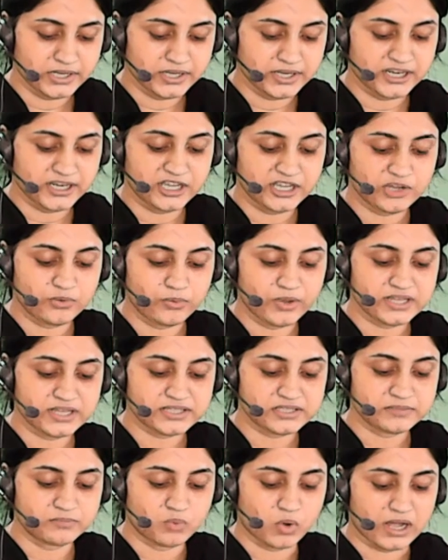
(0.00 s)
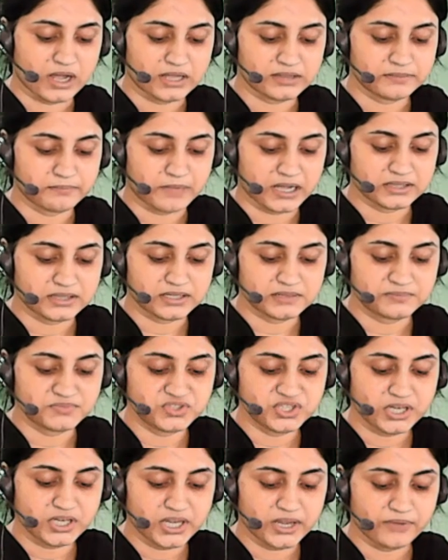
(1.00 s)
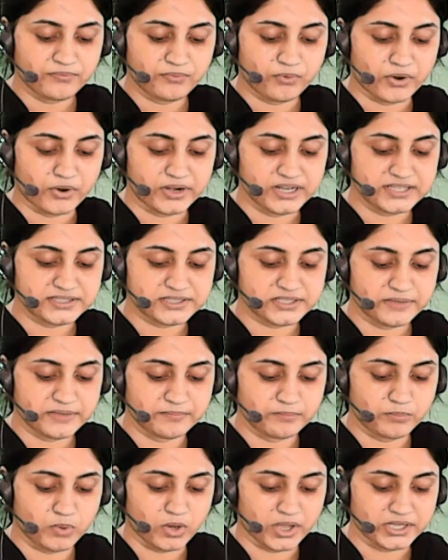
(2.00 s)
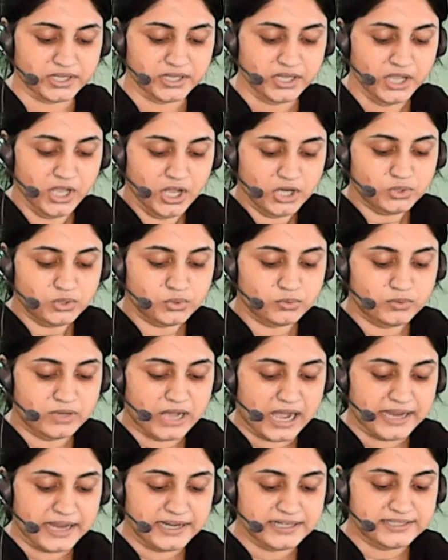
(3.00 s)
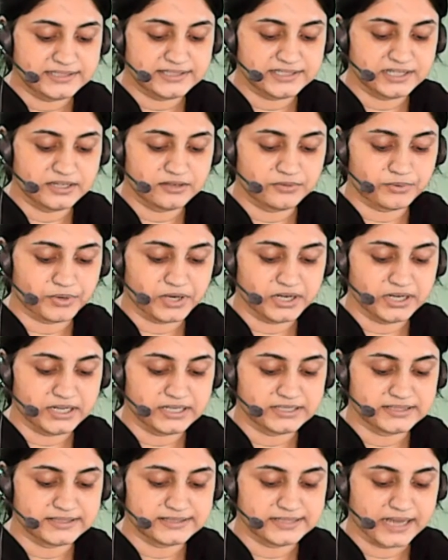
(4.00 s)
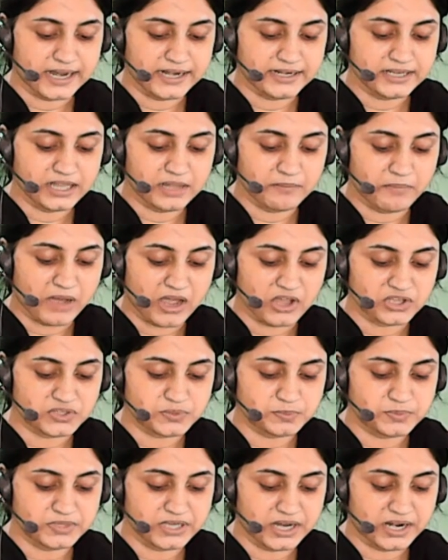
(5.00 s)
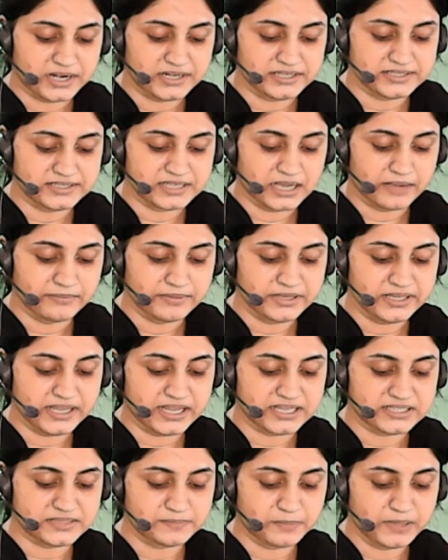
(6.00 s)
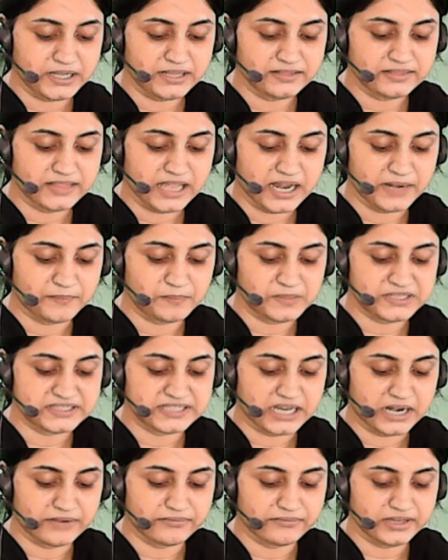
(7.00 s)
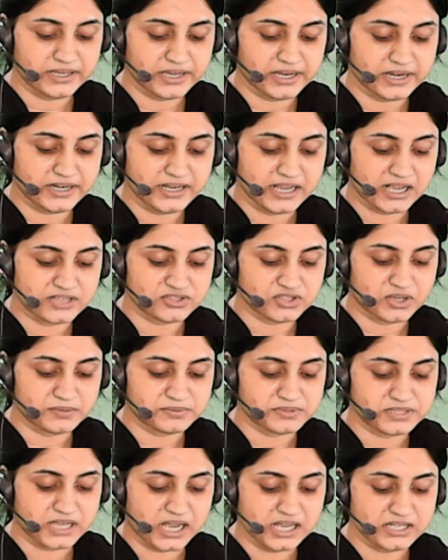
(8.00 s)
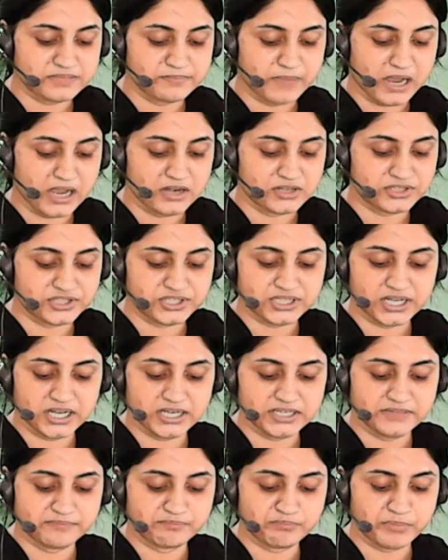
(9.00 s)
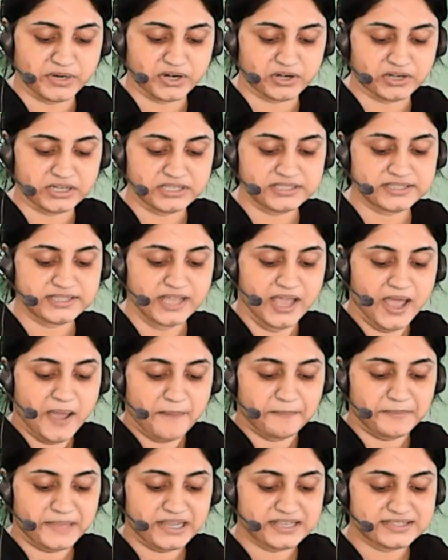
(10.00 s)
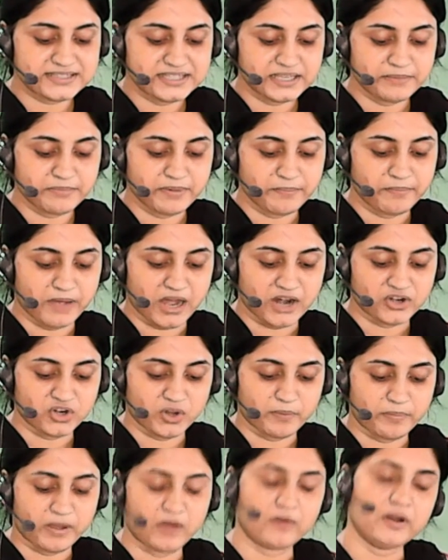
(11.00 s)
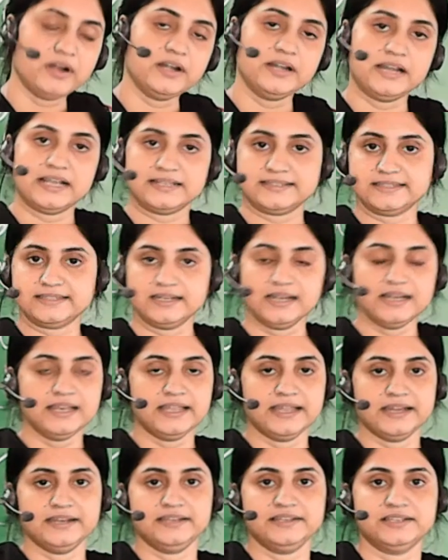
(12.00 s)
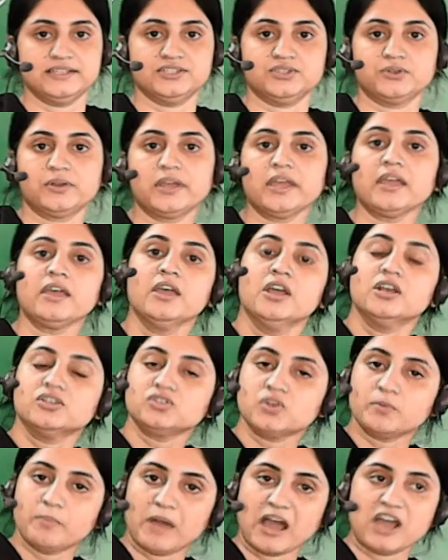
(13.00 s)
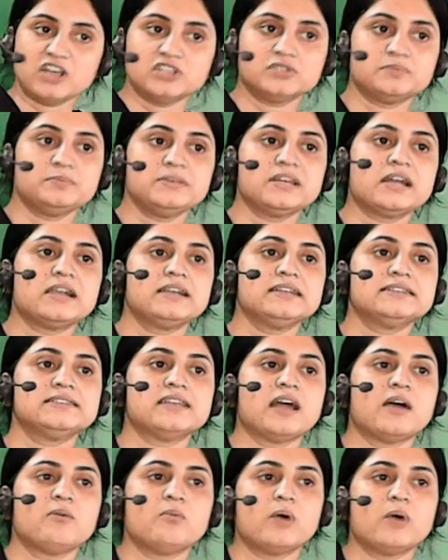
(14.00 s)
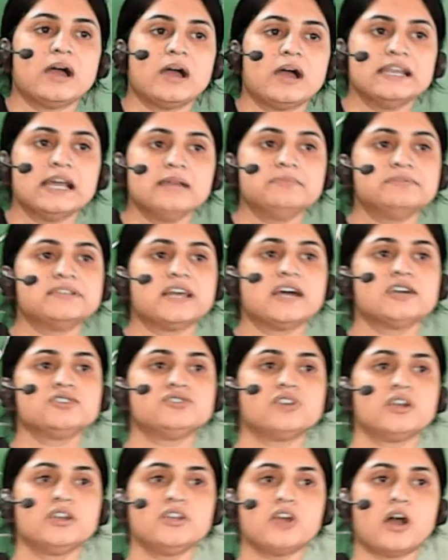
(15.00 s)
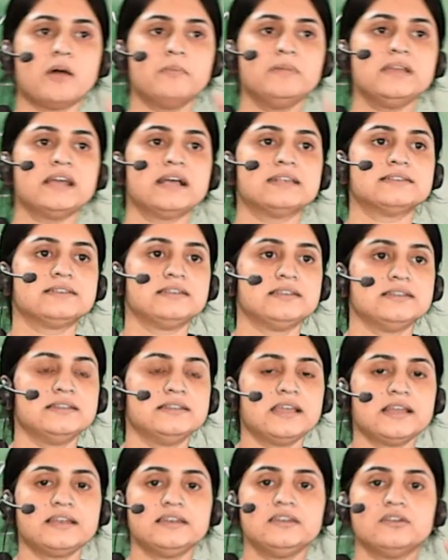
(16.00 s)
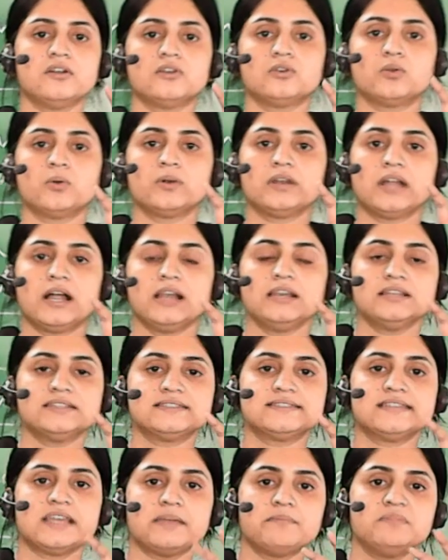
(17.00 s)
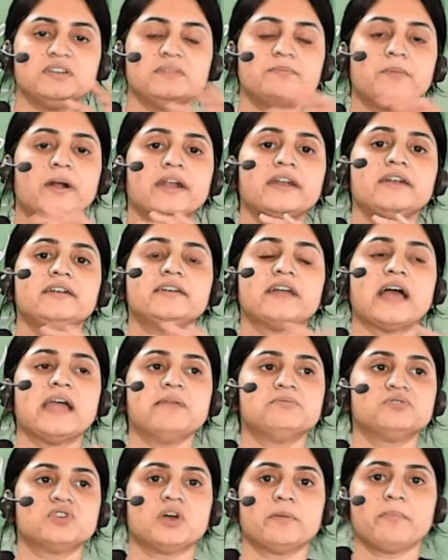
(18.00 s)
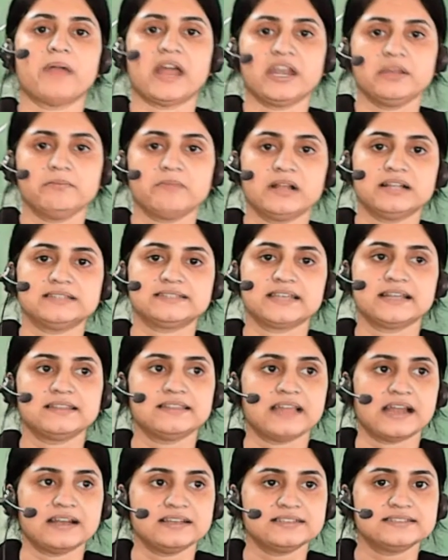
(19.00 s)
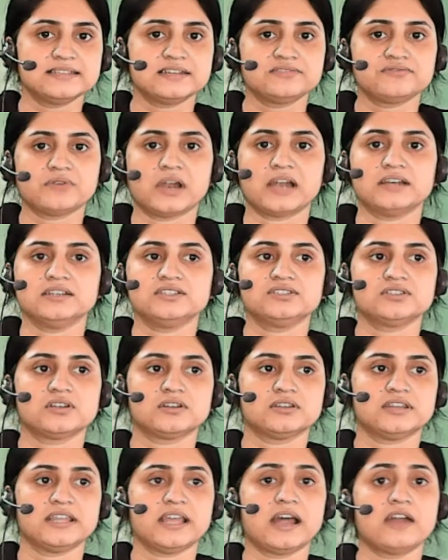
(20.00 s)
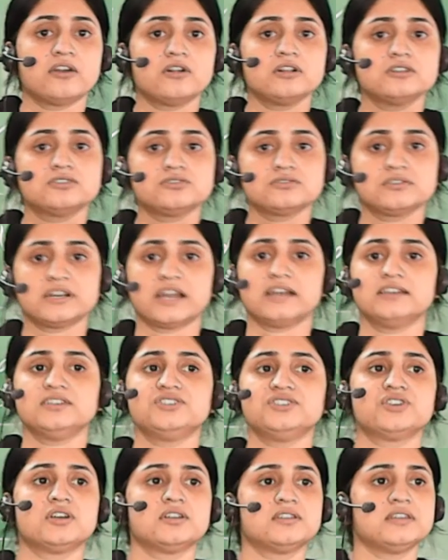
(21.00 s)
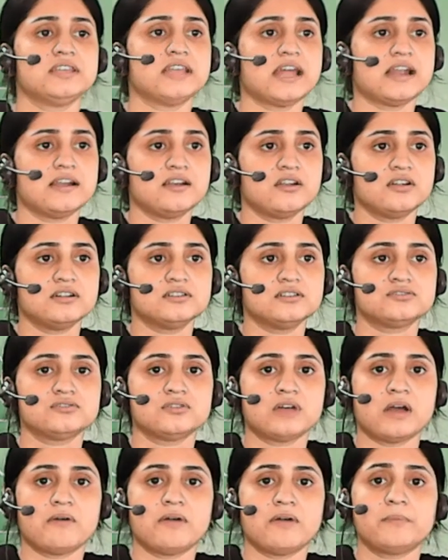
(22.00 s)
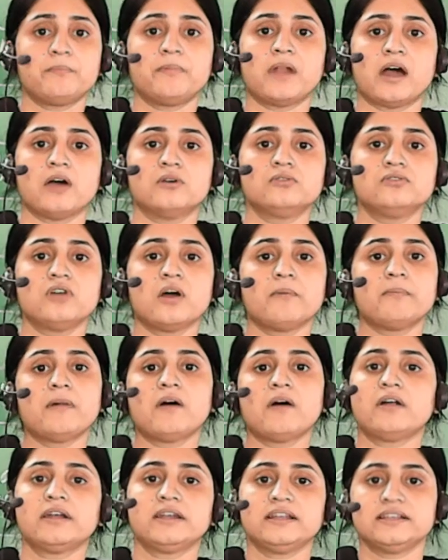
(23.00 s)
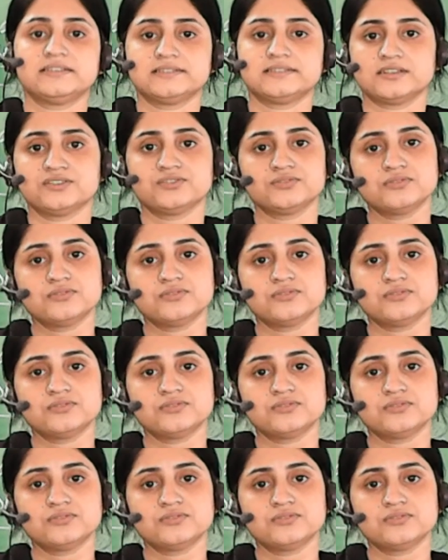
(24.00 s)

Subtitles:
He requests Mohad Madhavji, a forest employee, to guide children inside the biosphere reserve. He explained that preserving areas of such biological importance makes them a part of our national heritage. Okay, so biosphere reserve, wildlife sanctuary, obviously they totally save different types of animals, and that is the tradition. They are also tradition, they are also our proud of our nation.